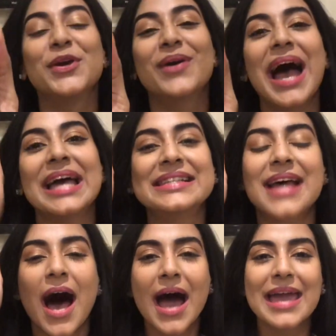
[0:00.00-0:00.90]
you guys.
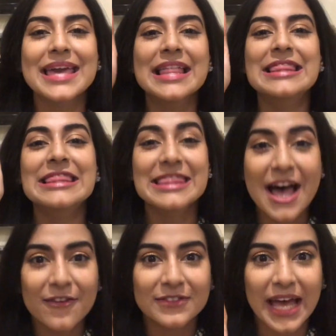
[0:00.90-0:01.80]
I
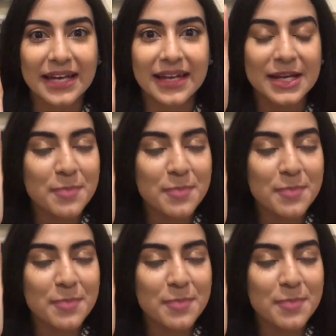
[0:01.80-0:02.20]
love that. It